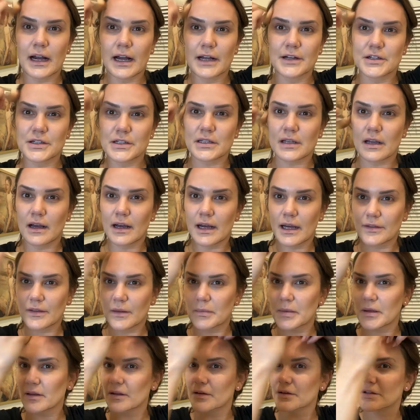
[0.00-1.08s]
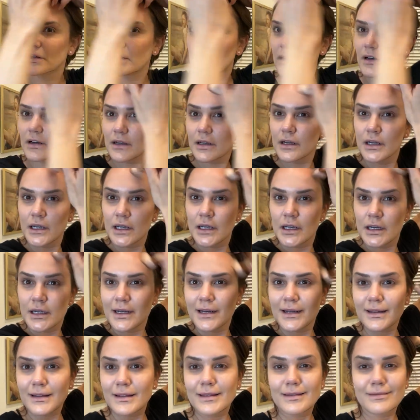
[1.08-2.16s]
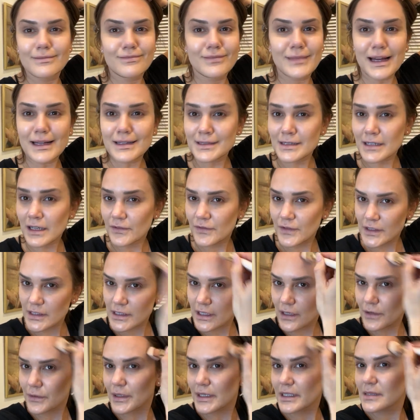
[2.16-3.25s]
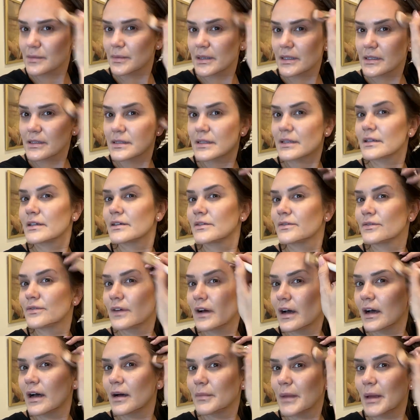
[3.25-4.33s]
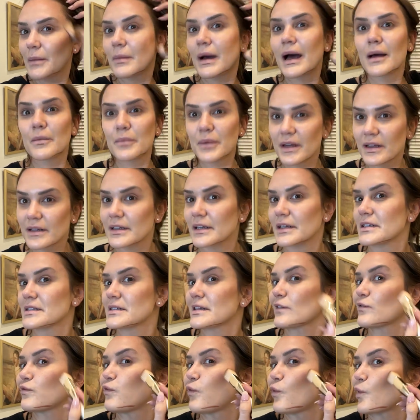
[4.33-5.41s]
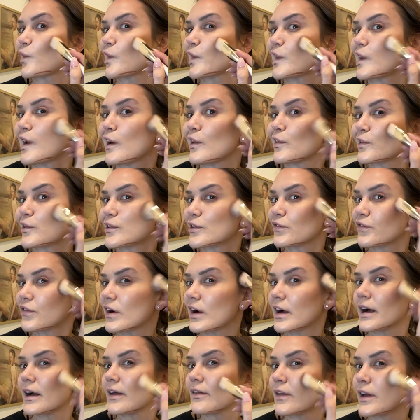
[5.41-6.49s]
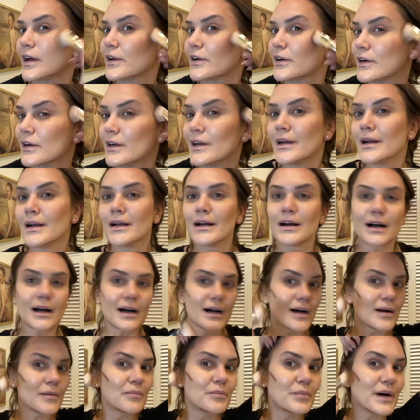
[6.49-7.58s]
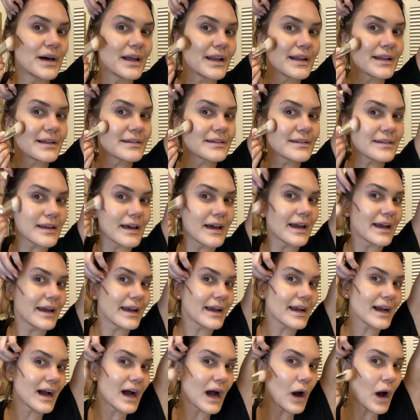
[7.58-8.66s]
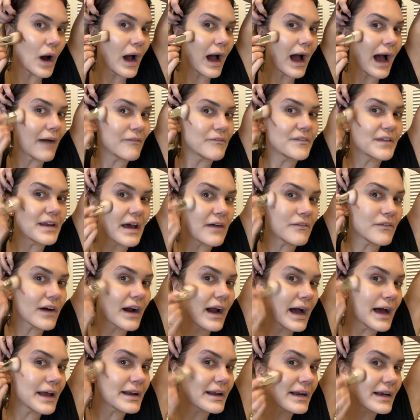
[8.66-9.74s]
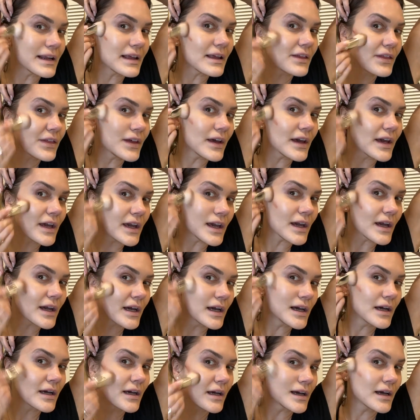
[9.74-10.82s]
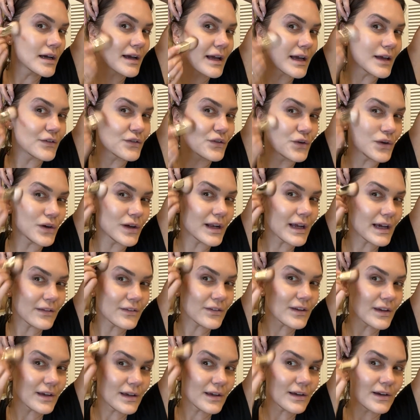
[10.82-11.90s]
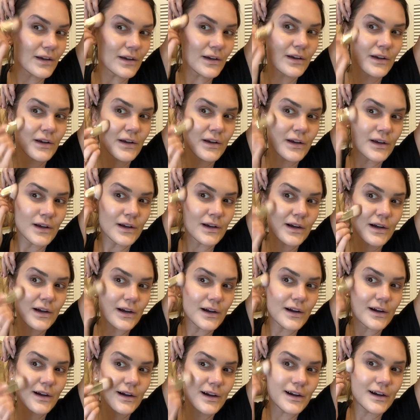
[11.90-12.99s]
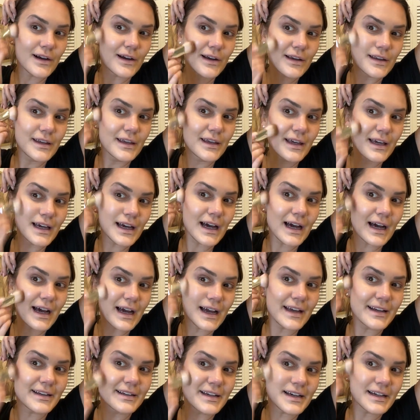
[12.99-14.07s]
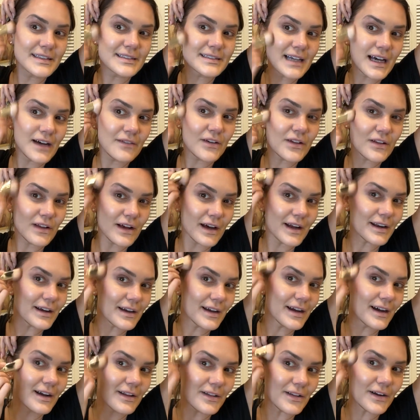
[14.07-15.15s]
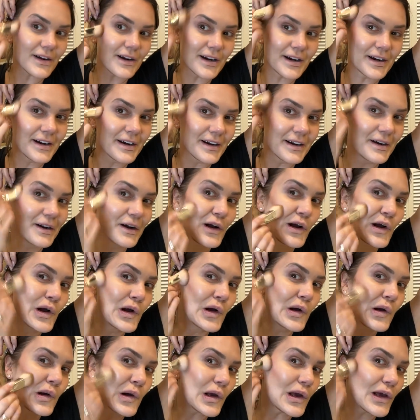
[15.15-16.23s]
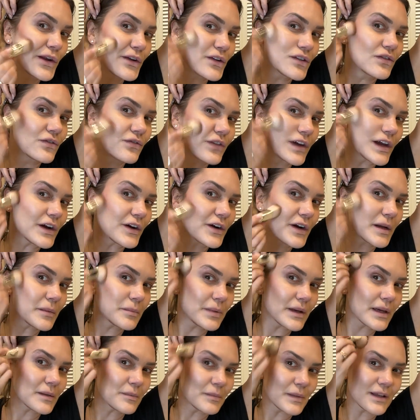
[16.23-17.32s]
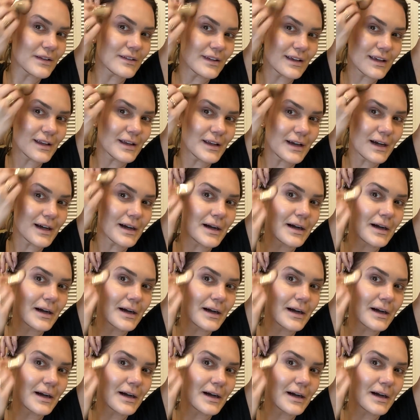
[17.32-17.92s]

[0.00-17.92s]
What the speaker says: I just got the Pillow Talk. That stuff is so expensive, in my opinion. It's like $40 for a highlighter. But it's like, I've never had anything as good as it. Yeah, it does have a lot of color. It is very pigmented.